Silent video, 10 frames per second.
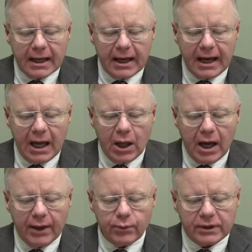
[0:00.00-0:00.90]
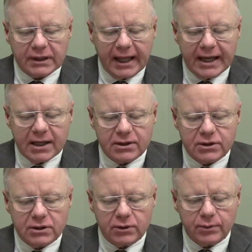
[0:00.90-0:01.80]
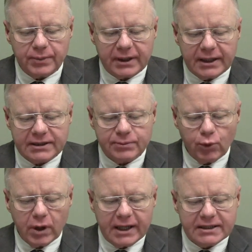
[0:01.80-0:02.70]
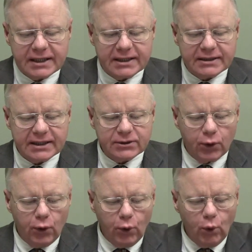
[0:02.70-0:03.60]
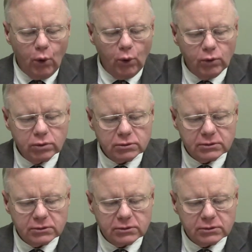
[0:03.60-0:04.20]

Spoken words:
I would like to, but it's more, it's a whole